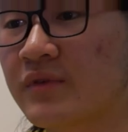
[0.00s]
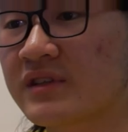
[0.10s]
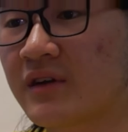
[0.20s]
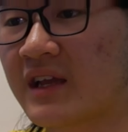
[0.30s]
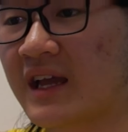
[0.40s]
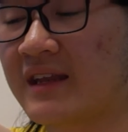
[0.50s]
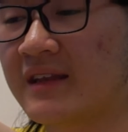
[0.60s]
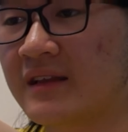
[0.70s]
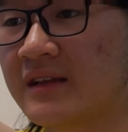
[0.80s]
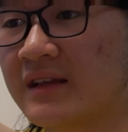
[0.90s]
press it
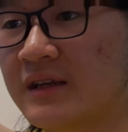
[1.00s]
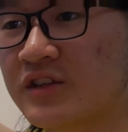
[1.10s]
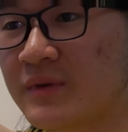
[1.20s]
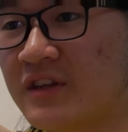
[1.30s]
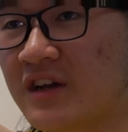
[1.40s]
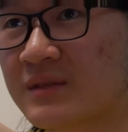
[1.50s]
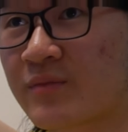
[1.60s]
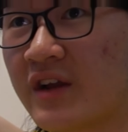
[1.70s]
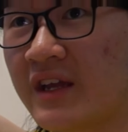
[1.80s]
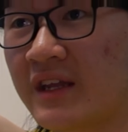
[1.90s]
again. It should be not as
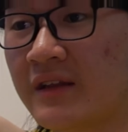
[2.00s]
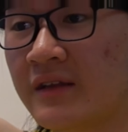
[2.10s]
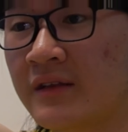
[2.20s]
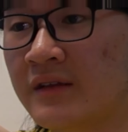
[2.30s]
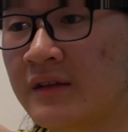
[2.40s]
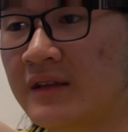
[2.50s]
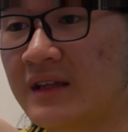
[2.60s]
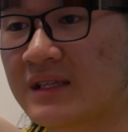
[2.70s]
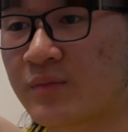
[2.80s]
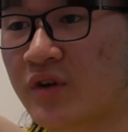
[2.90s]
bright,
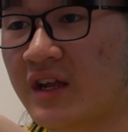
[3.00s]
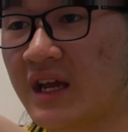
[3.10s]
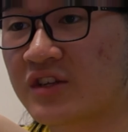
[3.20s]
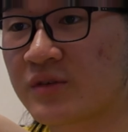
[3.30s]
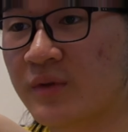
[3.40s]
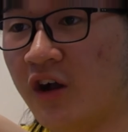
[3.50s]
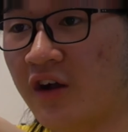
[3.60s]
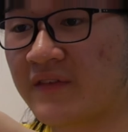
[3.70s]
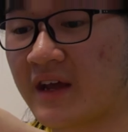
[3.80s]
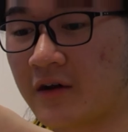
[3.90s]
less bright, and it should be
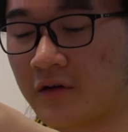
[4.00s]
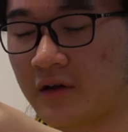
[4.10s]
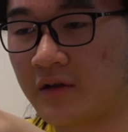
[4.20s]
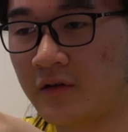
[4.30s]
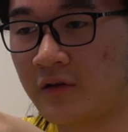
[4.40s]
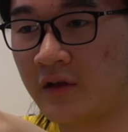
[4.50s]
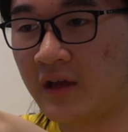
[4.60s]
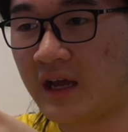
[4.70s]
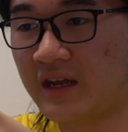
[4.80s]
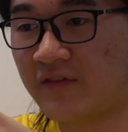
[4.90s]
off now.
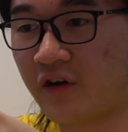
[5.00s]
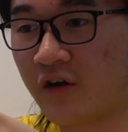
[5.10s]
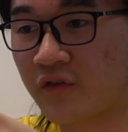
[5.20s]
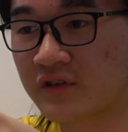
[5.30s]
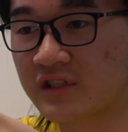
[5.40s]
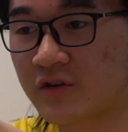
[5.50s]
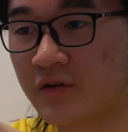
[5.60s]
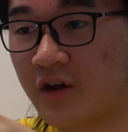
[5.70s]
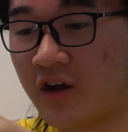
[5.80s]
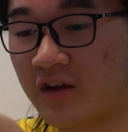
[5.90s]
And if, of course,
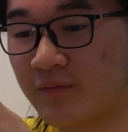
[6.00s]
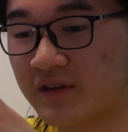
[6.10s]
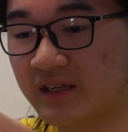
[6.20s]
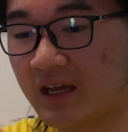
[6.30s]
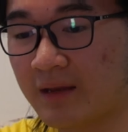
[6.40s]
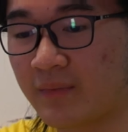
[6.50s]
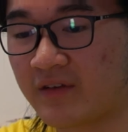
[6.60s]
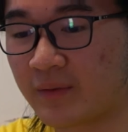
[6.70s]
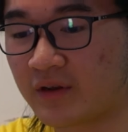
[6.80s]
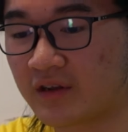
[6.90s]
turn on, press it again. But if
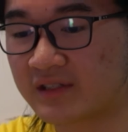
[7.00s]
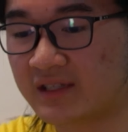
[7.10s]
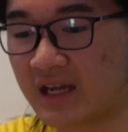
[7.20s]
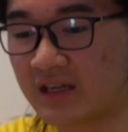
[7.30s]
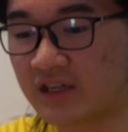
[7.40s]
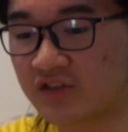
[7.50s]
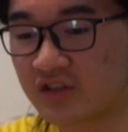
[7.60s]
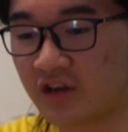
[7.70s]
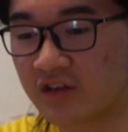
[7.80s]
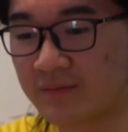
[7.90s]
I put it on the stand, it should
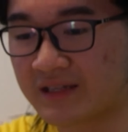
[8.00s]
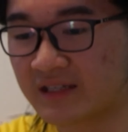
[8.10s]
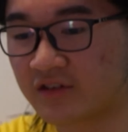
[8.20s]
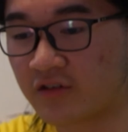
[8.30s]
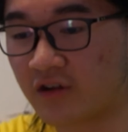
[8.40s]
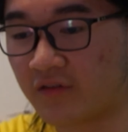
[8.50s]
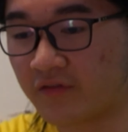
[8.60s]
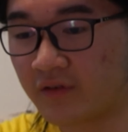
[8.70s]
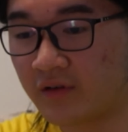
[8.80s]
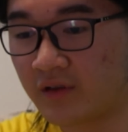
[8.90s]
just automatically turn off.
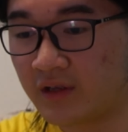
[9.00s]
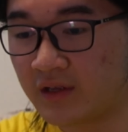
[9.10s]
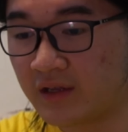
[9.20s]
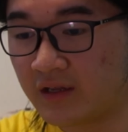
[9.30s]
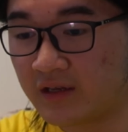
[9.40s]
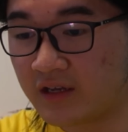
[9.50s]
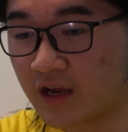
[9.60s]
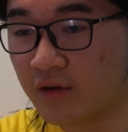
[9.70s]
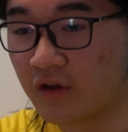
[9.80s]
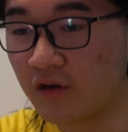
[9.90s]

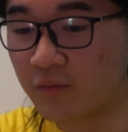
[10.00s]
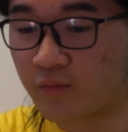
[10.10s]
There we go.